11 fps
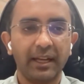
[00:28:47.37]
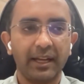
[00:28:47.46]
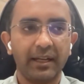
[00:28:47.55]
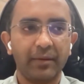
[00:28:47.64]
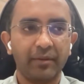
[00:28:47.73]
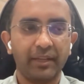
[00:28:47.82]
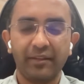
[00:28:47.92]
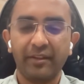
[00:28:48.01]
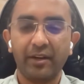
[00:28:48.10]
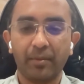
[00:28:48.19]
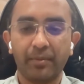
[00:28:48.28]
And it was an
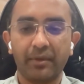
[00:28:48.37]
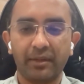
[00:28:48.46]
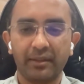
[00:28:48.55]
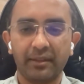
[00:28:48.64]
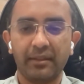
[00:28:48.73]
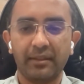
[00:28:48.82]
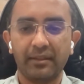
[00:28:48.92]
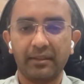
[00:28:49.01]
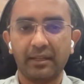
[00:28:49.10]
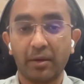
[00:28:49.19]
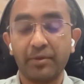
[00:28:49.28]
easy
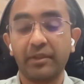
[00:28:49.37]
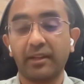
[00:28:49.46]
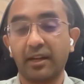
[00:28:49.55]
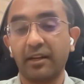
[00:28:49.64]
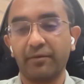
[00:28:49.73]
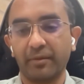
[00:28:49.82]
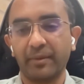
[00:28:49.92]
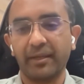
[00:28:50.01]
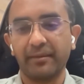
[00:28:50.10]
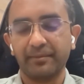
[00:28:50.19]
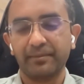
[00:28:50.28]
adoption target for me.